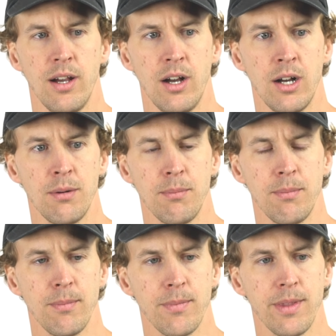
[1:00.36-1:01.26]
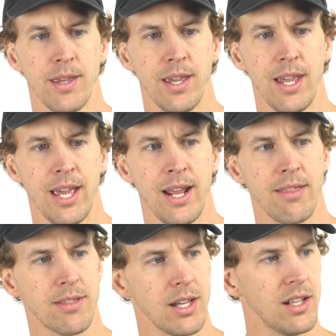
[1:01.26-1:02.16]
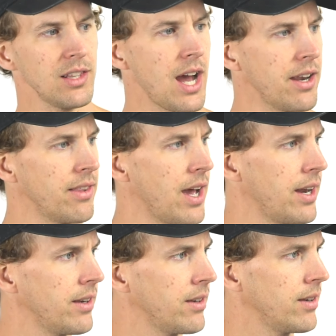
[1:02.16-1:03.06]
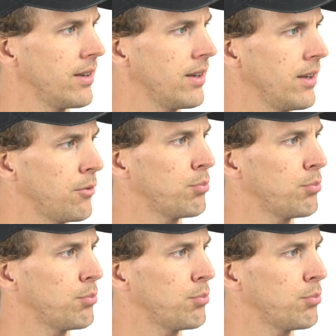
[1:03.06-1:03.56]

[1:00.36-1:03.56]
And I think a lot of that is